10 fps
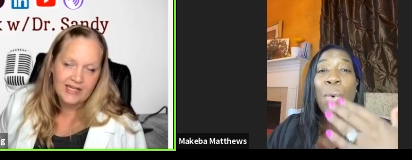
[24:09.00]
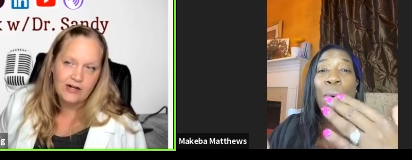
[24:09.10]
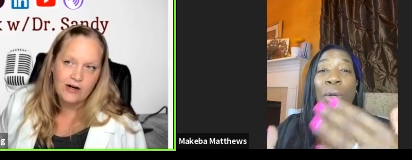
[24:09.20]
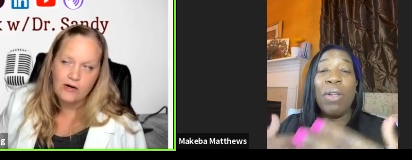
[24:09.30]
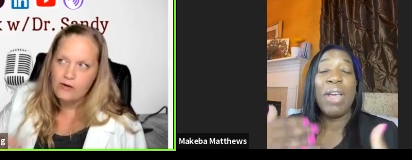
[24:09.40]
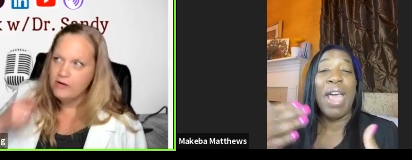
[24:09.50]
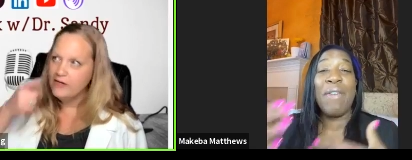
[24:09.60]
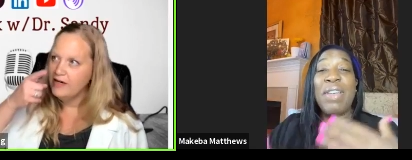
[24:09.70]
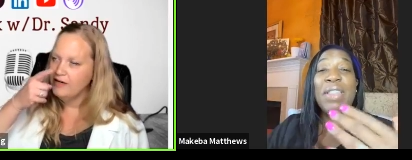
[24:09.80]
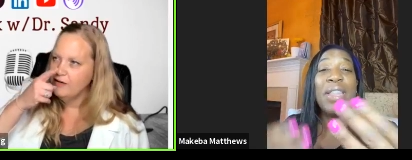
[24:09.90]
Speaker 1: get our own.
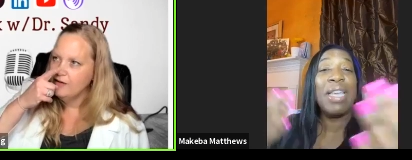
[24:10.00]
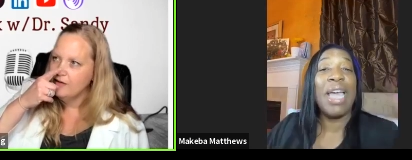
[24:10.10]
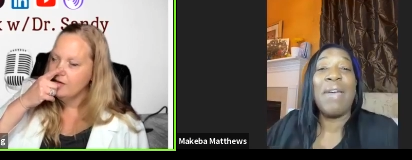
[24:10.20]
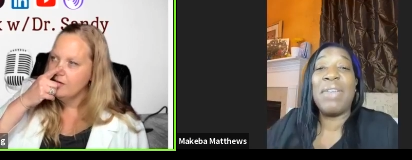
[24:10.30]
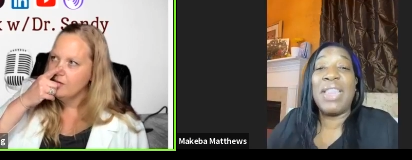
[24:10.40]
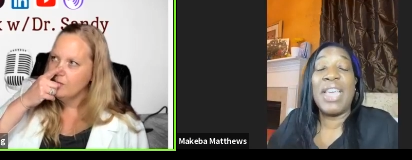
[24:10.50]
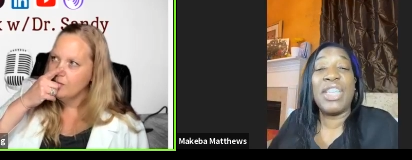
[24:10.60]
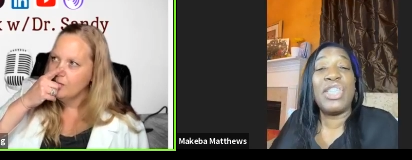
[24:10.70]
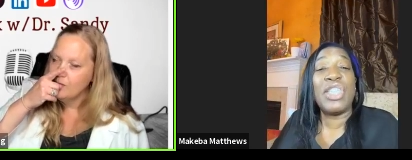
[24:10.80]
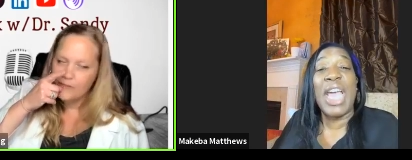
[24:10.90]
Every, uh, everything
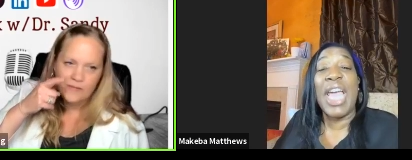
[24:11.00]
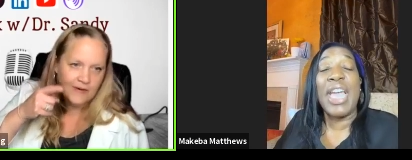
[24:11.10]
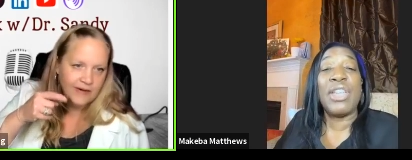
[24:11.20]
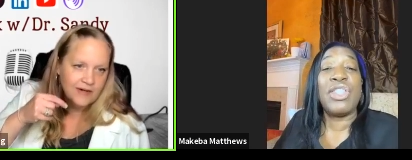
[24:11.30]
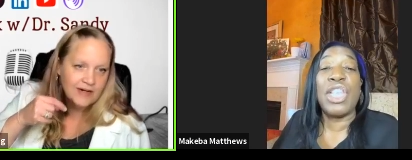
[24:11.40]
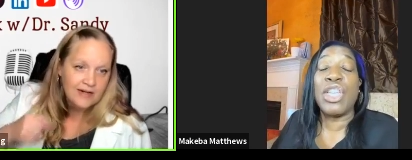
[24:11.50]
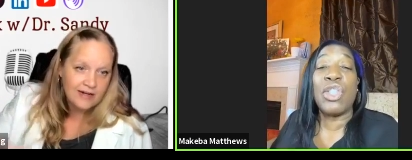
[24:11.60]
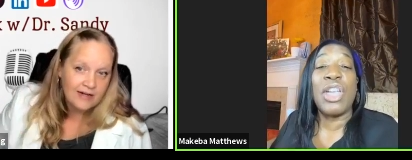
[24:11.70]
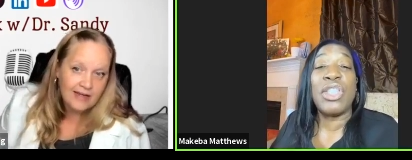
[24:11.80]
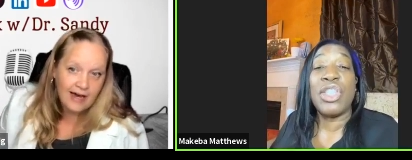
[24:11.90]
is changed. Things
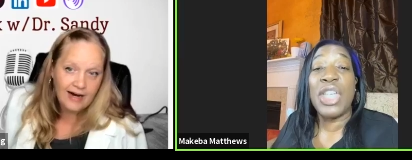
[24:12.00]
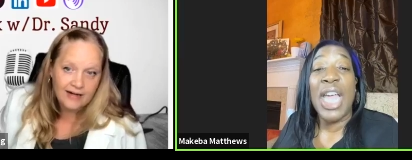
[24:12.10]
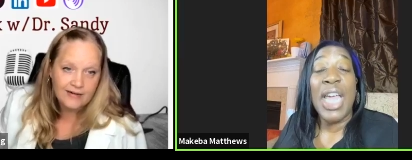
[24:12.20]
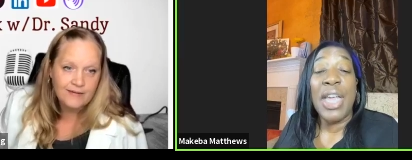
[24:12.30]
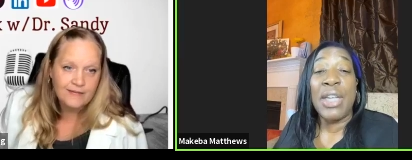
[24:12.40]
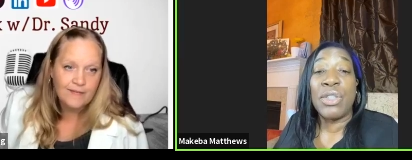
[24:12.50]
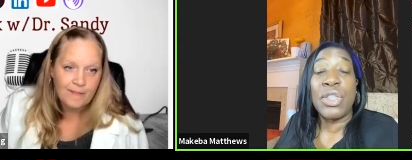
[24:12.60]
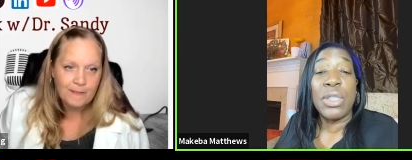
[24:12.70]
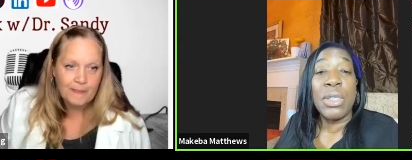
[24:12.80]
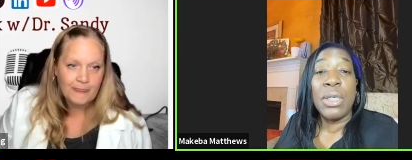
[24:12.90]
start yeah. to change.
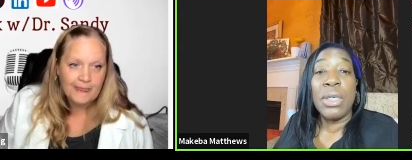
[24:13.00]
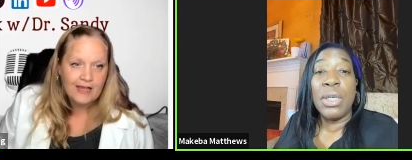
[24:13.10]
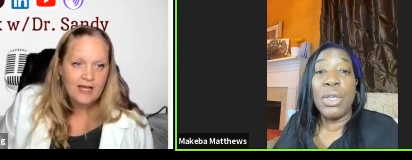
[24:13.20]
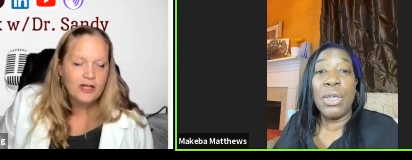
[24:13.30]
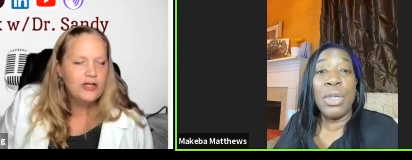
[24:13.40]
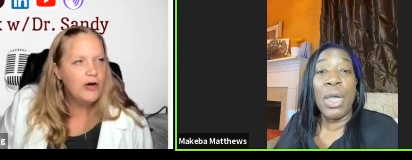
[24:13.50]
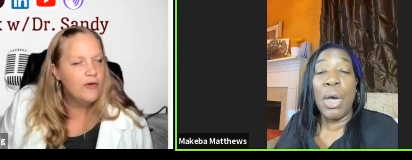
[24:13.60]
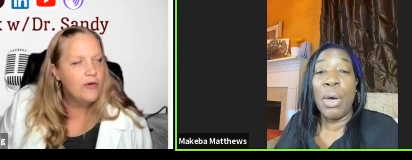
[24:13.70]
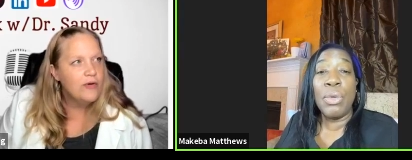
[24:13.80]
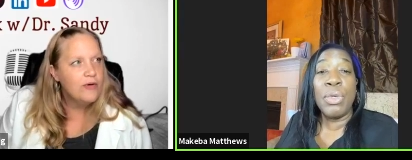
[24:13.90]
You
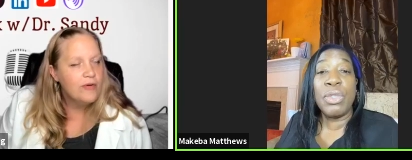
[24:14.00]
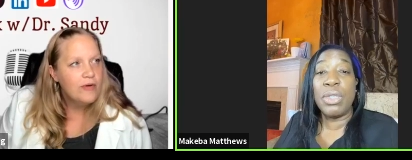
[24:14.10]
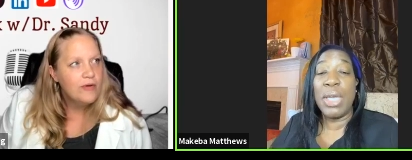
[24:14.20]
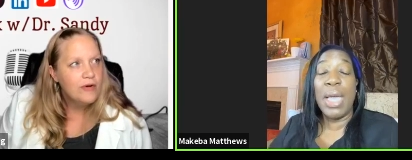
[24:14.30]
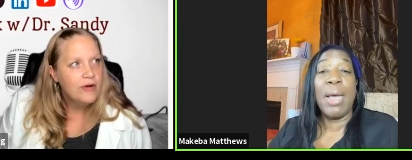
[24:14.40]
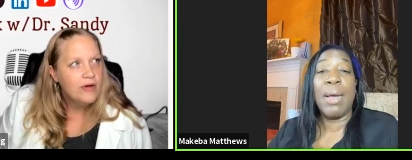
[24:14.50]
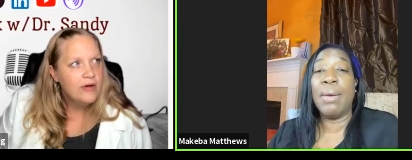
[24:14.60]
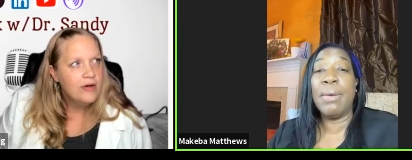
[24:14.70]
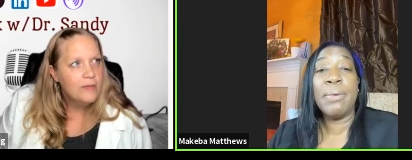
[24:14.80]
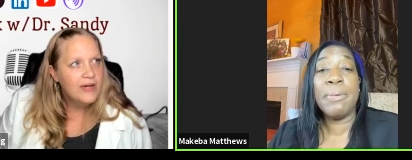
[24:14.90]
know, you know yeah.
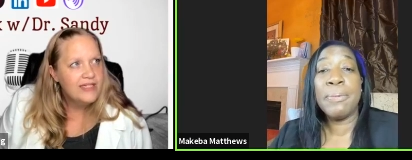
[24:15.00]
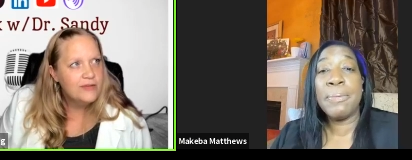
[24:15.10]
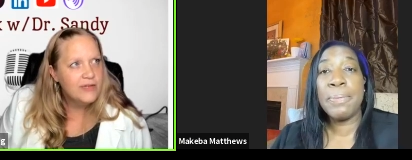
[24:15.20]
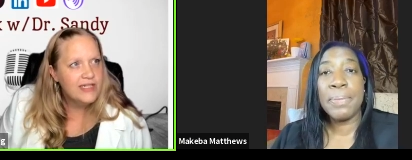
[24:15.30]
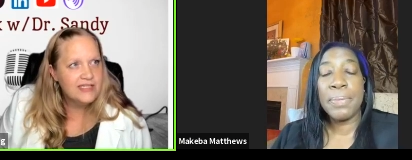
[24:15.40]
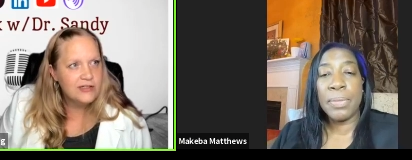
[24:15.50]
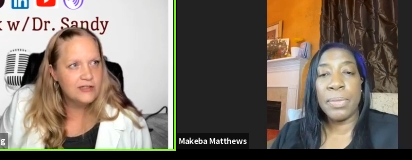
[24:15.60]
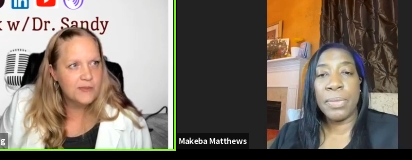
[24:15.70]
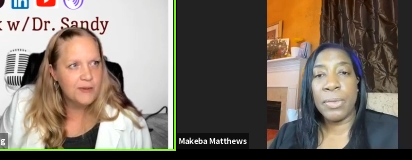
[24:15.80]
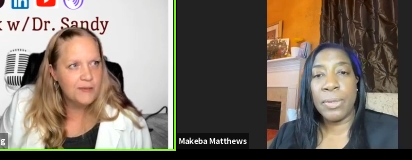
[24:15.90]
Speaker 2: What is what is it?
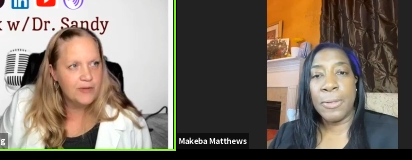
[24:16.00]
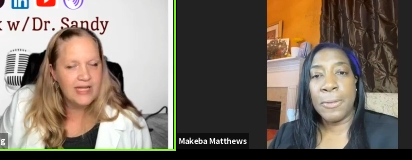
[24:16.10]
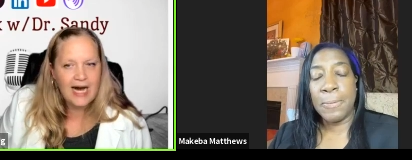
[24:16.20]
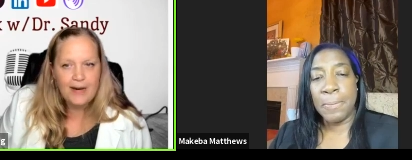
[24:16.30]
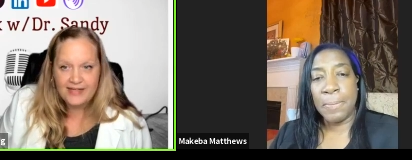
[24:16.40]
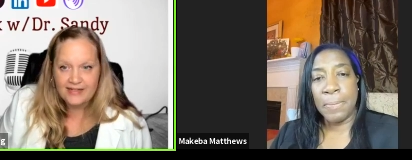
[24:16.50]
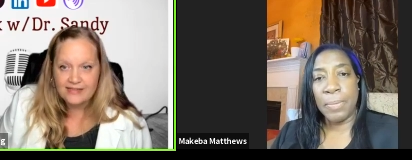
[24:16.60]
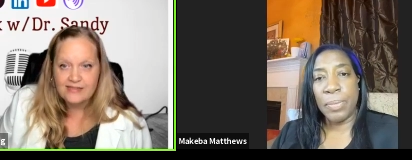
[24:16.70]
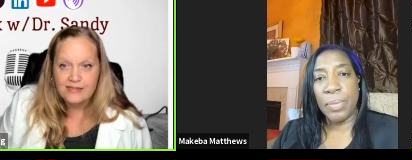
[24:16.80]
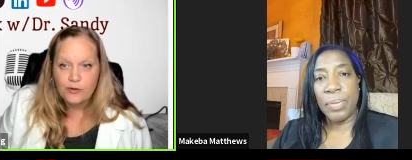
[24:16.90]
Those people
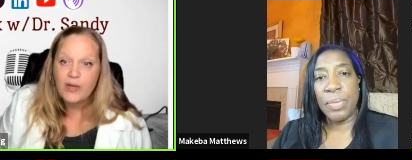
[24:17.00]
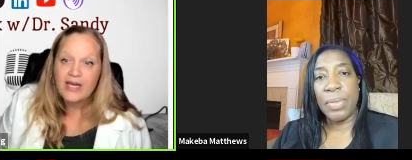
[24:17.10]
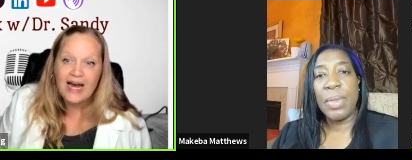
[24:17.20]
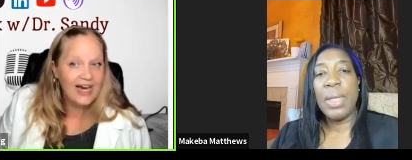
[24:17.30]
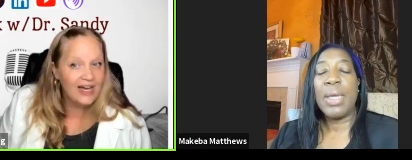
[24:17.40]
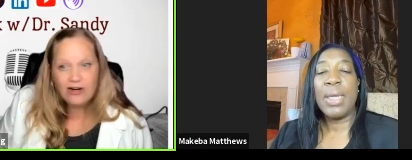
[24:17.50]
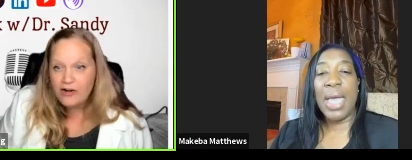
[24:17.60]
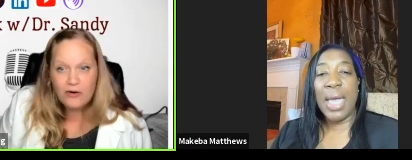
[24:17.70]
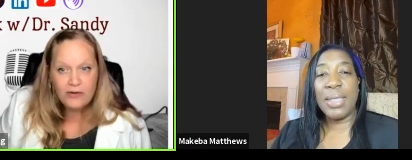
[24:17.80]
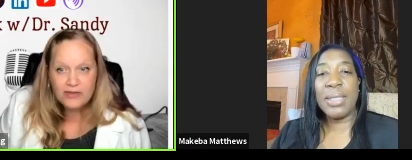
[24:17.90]
lobbyists. We can hire
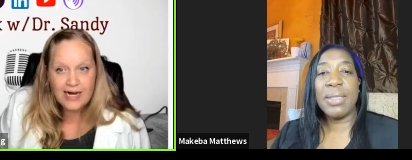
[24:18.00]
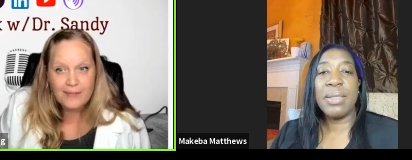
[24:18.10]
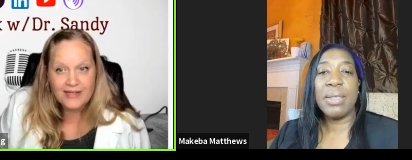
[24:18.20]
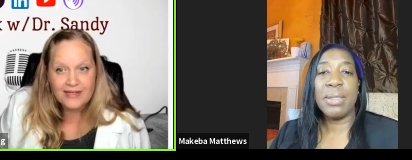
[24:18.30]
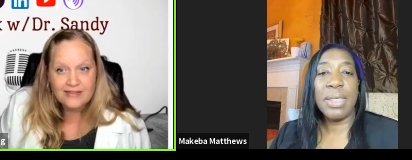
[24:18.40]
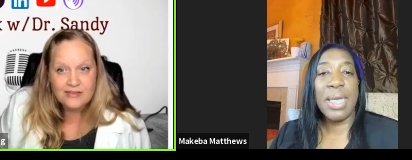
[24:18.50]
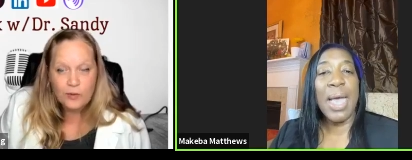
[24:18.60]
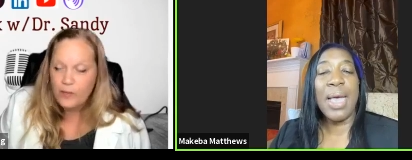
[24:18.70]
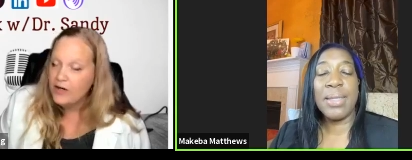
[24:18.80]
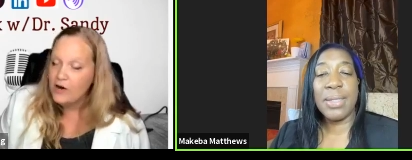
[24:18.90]
yes. our own lobbyists.
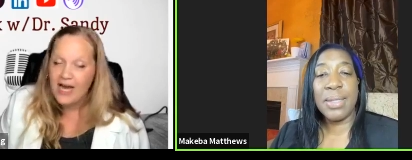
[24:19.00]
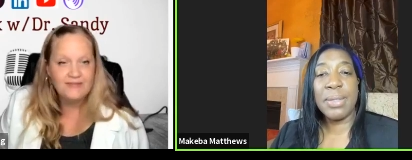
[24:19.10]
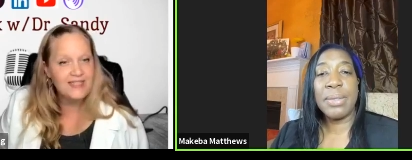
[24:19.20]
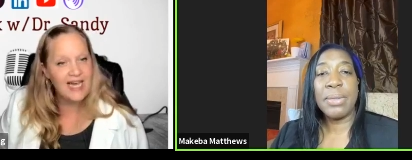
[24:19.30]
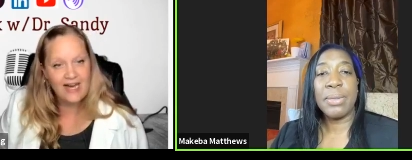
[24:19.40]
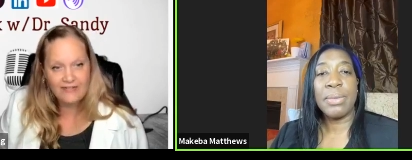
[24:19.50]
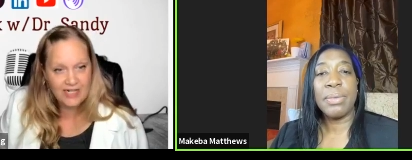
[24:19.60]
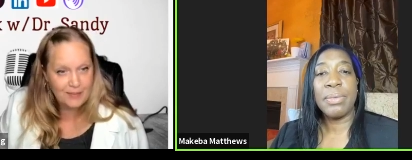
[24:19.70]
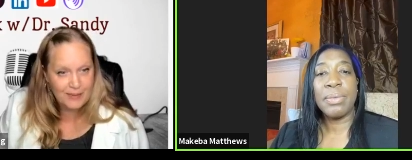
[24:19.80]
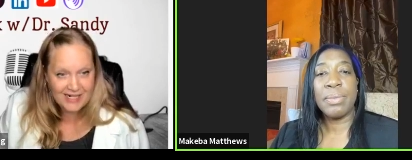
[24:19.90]
Yeah, you don't have to have
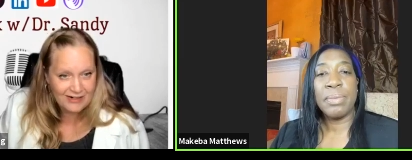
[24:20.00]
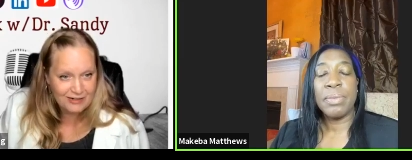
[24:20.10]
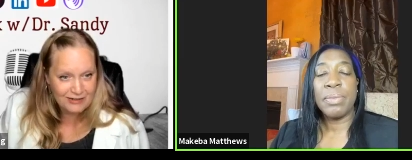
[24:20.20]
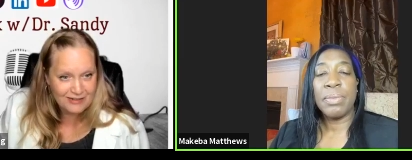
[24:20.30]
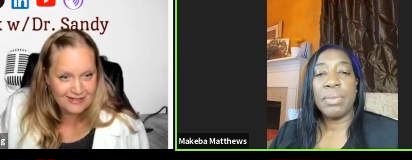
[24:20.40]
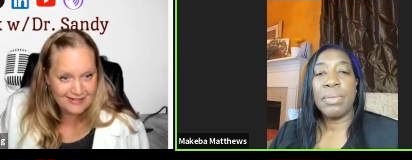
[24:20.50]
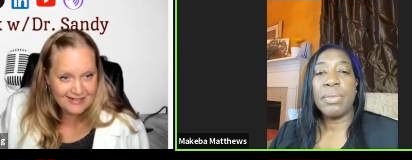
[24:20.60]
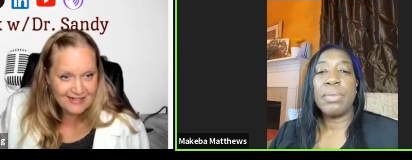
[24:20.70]
anybody else.